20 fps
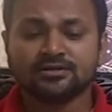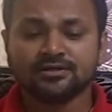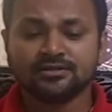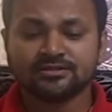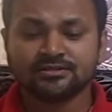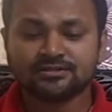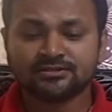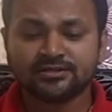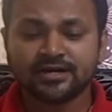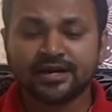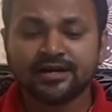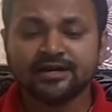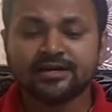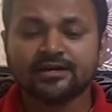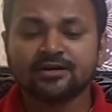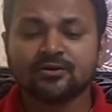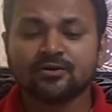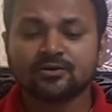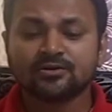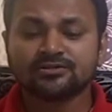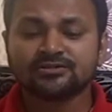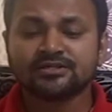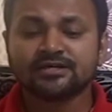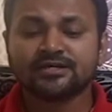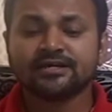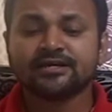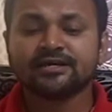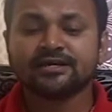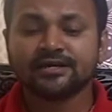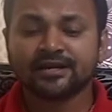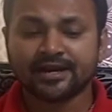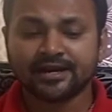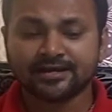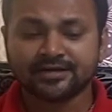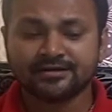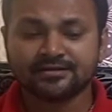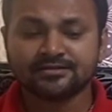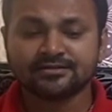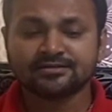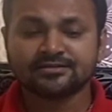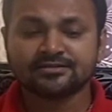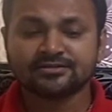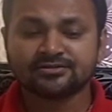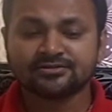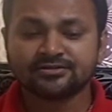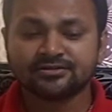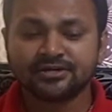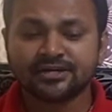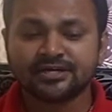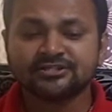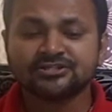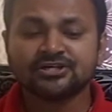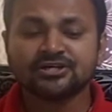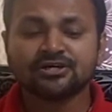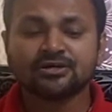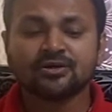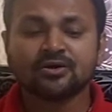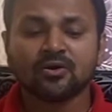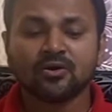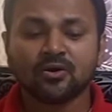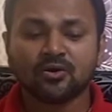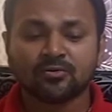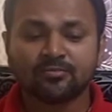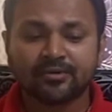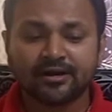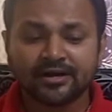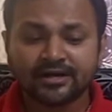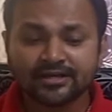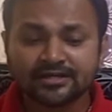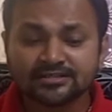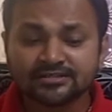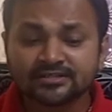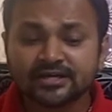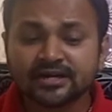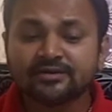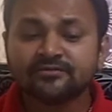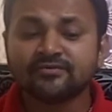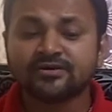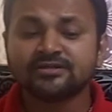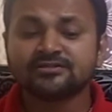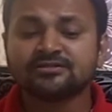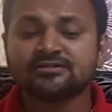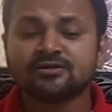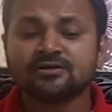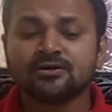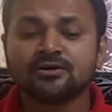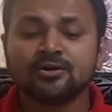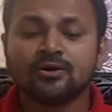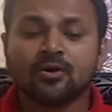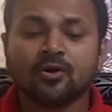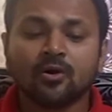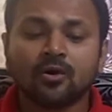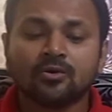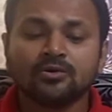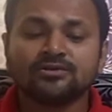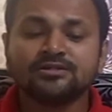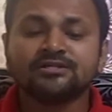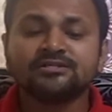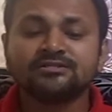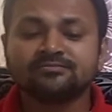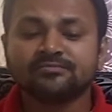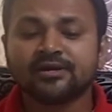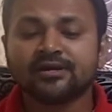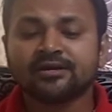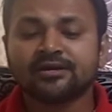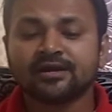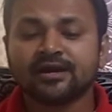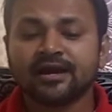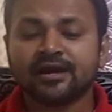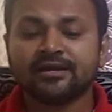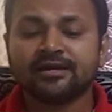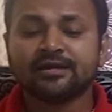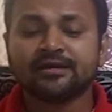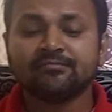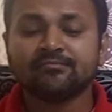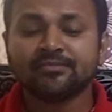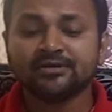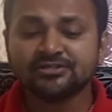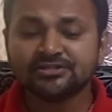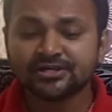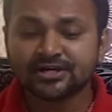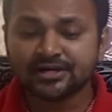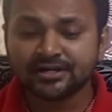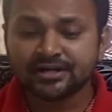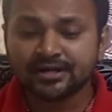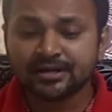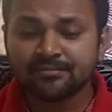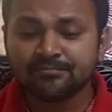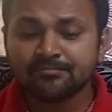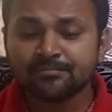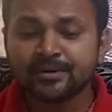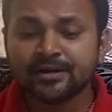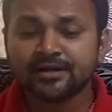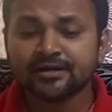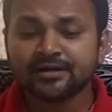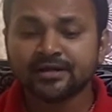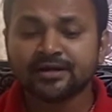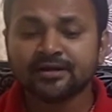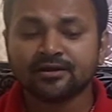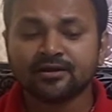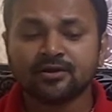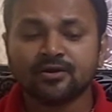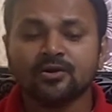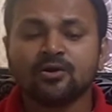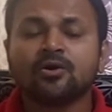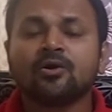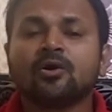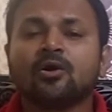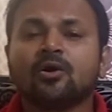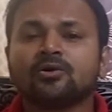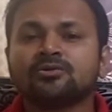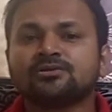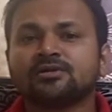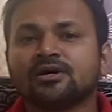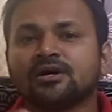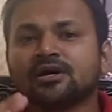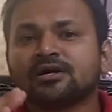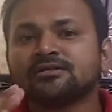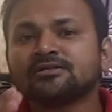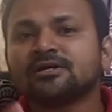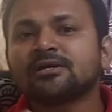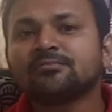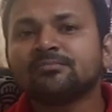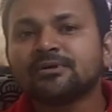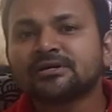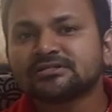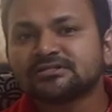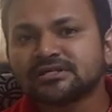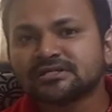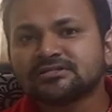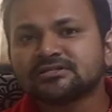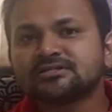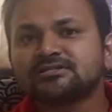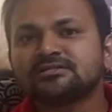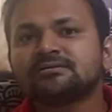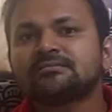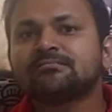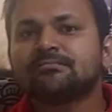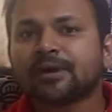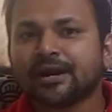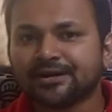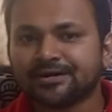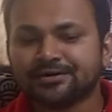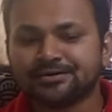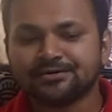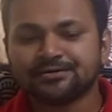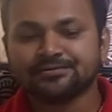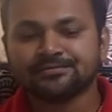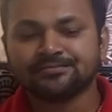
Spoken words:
standing or sitting erect, stretching or bending sideways, all these make an immediate imprinting on the other person's mind.